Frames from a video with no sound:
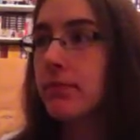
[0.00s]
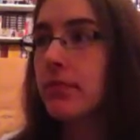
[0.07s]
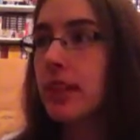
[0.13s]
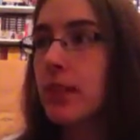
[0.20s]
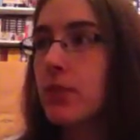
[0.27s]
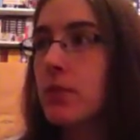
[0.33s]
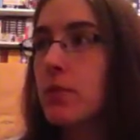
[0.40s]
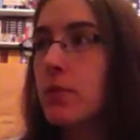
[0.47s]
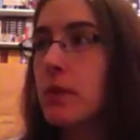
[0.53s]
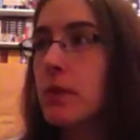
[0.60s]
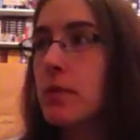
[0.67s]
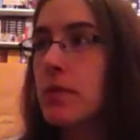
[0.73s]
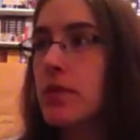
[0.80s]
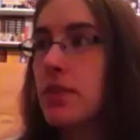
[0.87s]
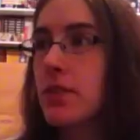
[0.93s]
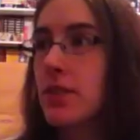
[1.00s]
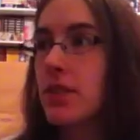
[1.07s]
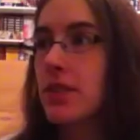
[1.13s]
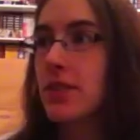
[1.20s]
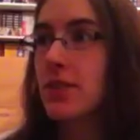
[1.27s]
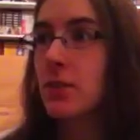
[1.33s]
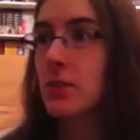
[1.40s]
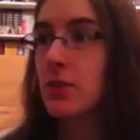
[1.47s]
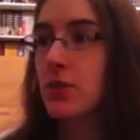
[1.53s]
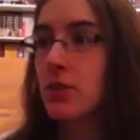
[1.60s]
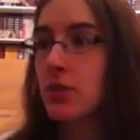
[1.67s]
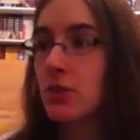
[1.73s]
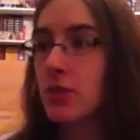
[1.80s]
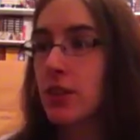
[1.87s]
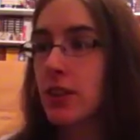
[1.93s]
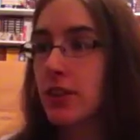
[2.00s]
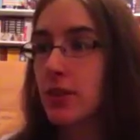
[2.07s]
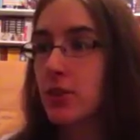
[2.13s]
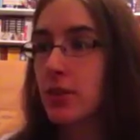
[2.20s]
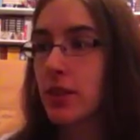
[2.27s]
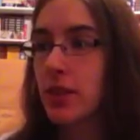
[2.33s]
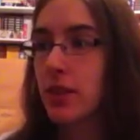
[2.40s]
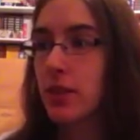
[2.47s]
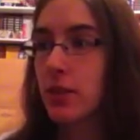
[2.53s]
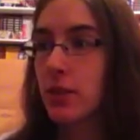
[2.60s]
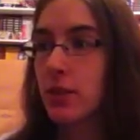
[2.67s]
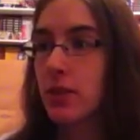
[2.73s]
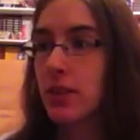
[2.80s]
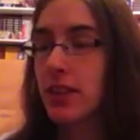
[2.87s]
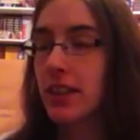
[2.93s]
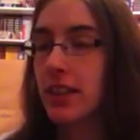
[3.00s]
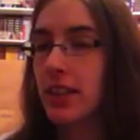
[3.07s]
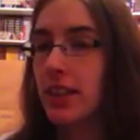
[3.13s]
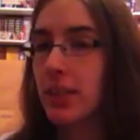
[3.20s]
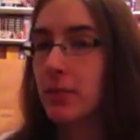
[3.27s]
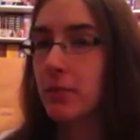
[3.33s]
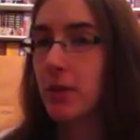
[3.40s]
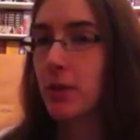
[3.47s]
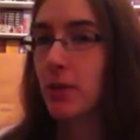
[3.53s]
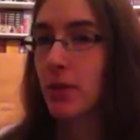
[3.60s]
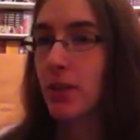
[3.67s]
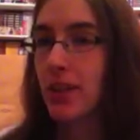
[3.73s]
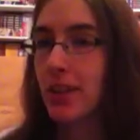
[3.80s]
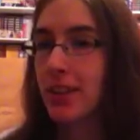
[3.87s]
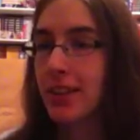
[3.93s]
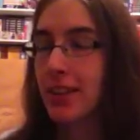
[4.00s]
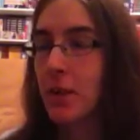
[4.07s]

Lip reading: I have to remind myself this is a Mission Otaku video and not my vlog.